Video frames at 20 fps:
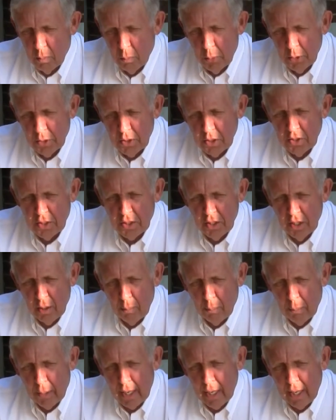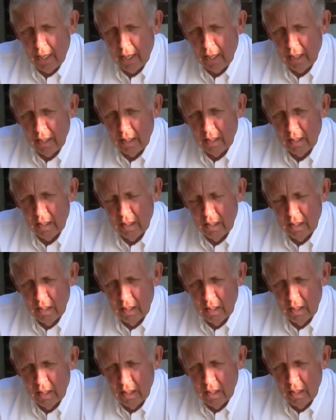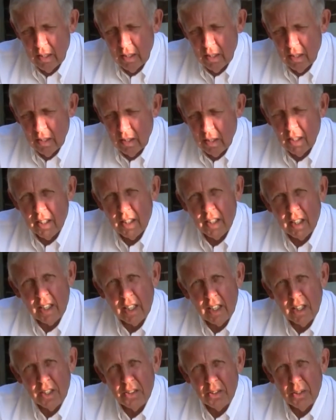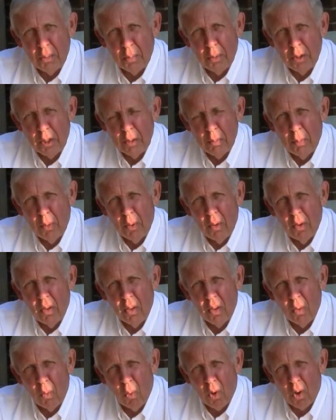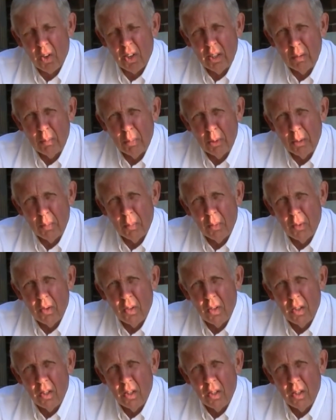put this thing back in the hands of the people, the working people.